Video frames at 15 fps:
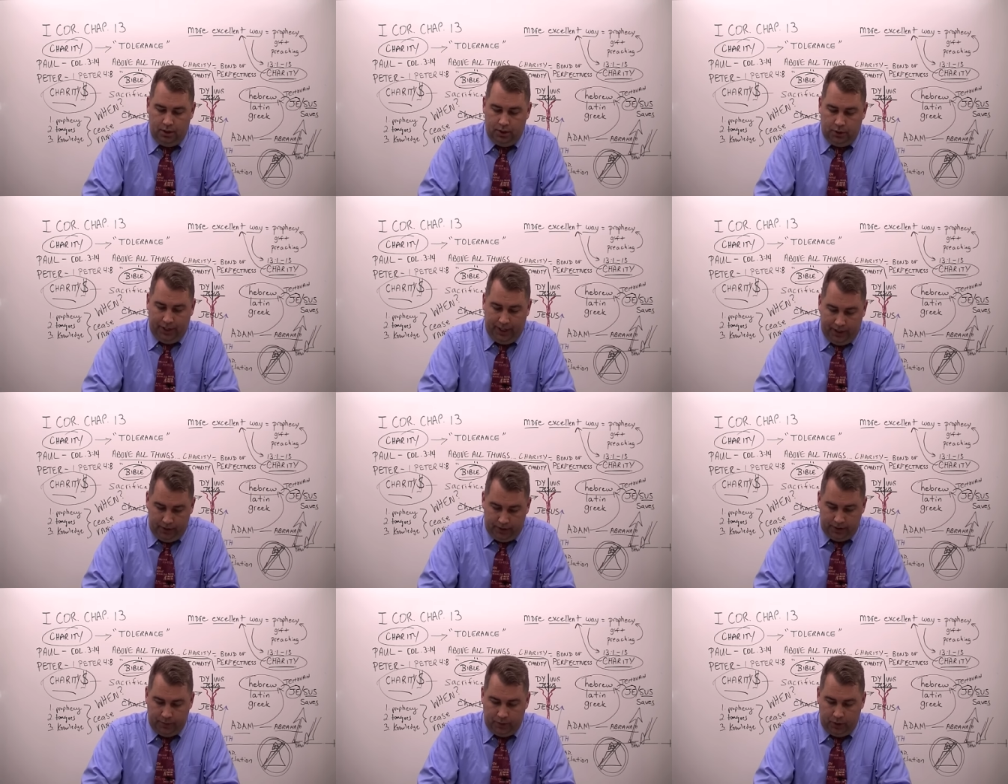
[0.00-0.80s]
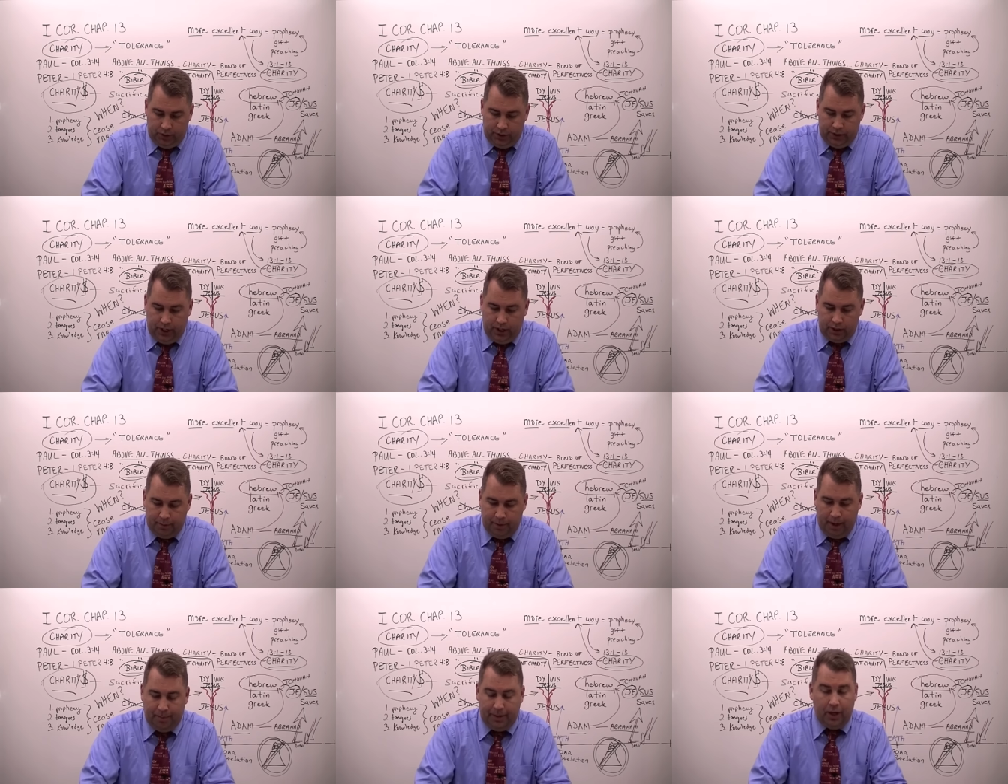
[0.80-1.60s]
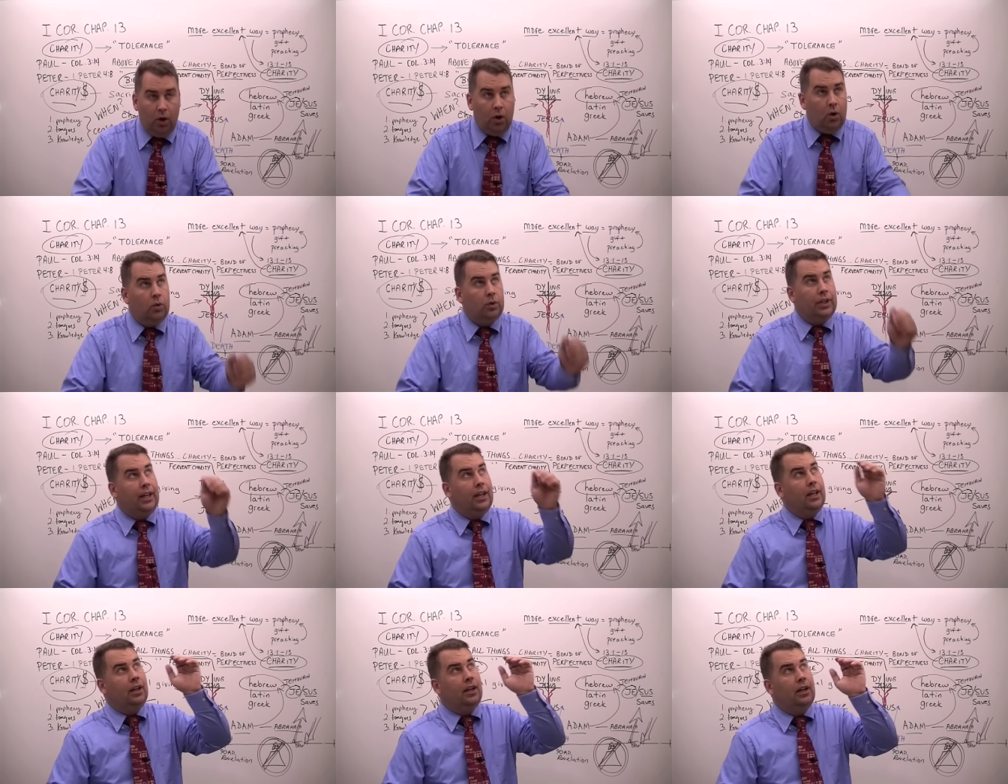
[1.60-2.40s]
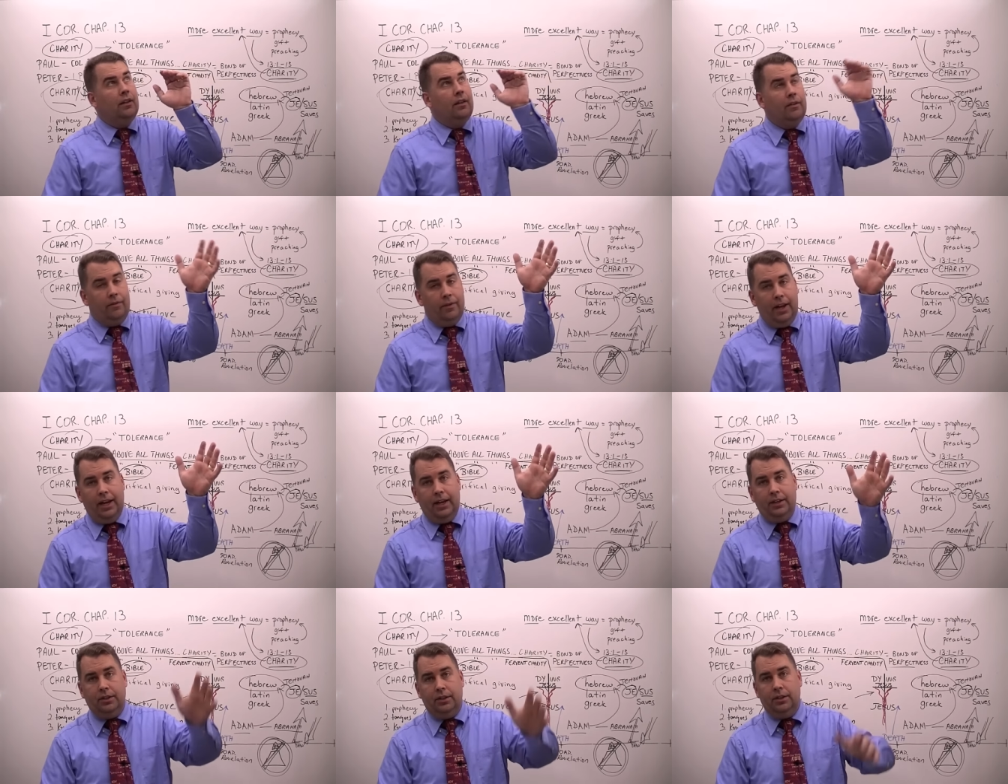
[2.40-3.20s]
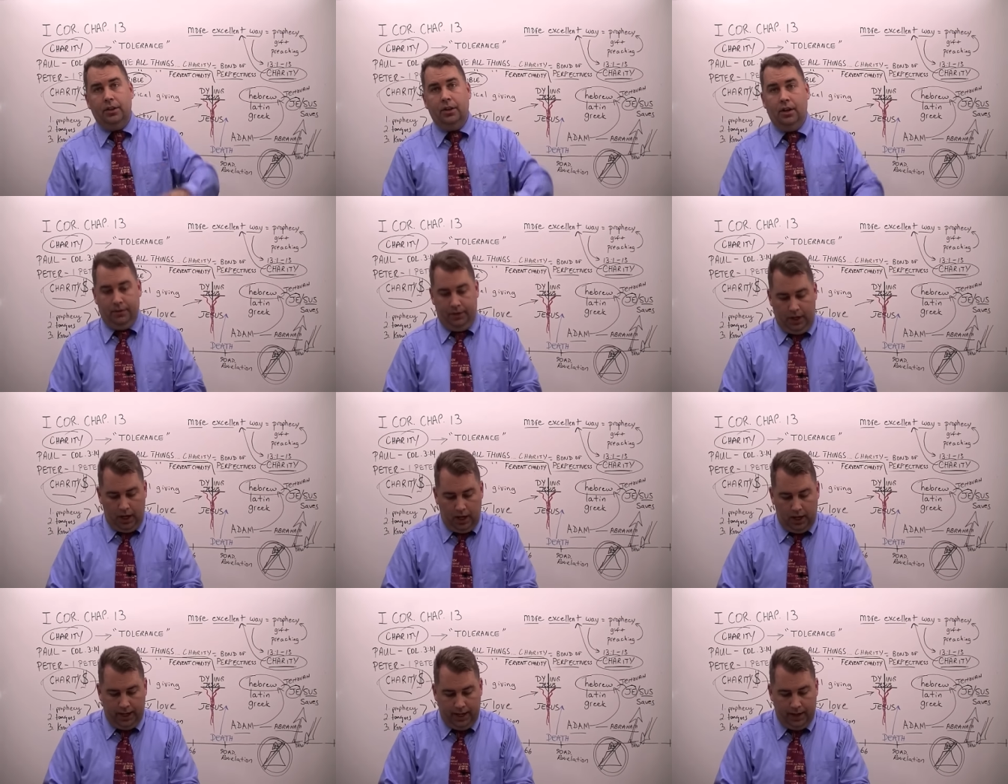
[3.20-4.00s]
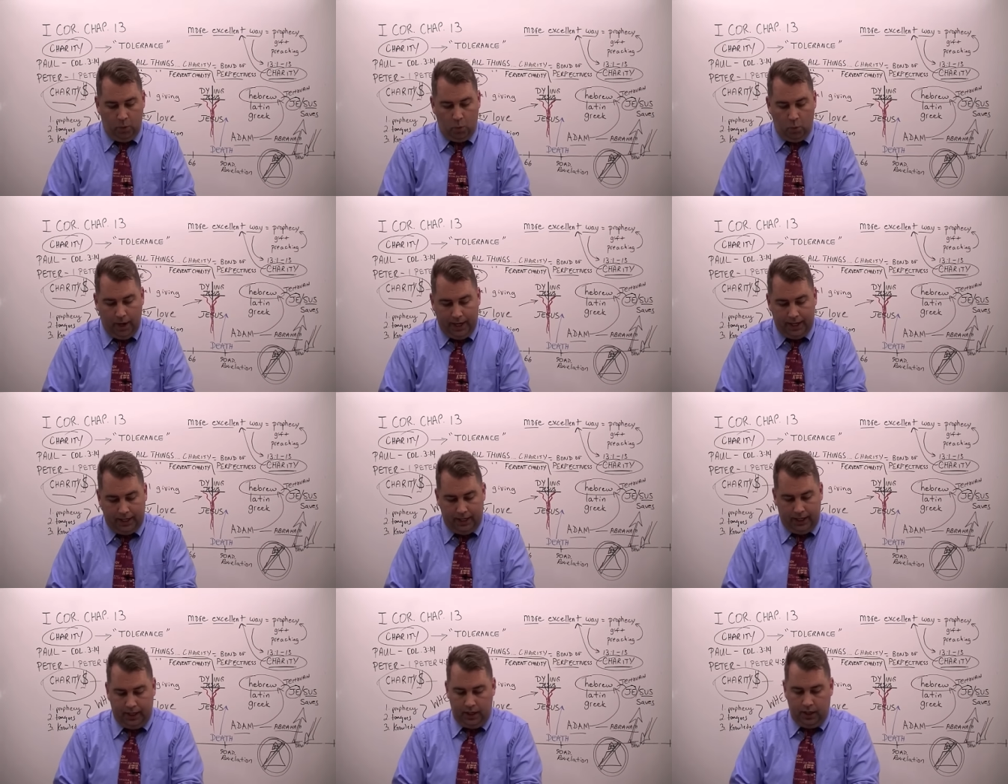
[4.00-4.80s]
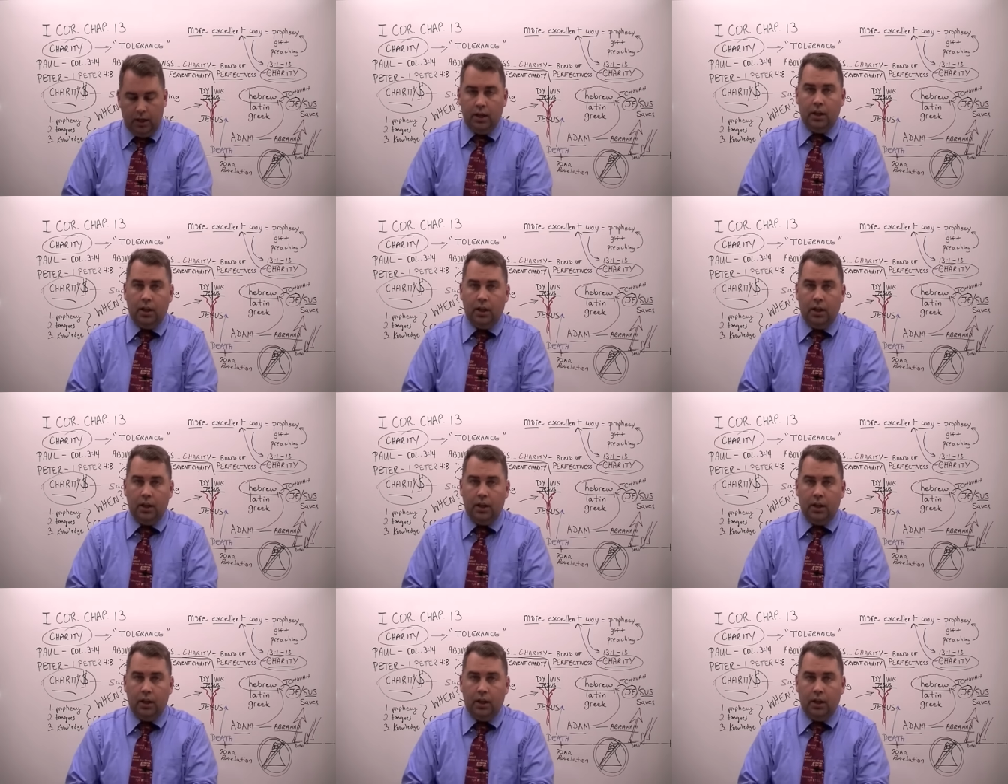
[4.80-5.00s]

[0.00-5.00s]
So here's a verse that talks about beholding the face of God and awaking